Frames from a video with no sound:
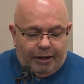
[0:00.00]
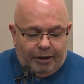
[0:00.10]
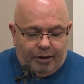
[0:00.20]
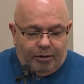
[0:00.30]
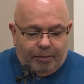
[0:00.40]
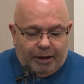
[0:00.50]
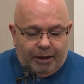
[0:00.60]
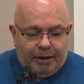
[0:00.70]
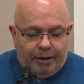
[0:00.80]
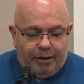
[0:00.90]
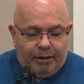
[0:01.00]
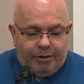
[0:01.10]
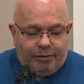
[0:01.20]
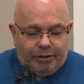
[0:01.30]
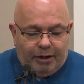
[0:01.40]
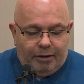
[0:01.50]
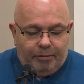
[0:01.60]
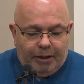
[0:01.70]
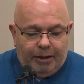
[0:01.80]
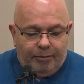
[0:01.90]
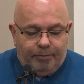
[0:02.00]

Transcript: Here am I, send me.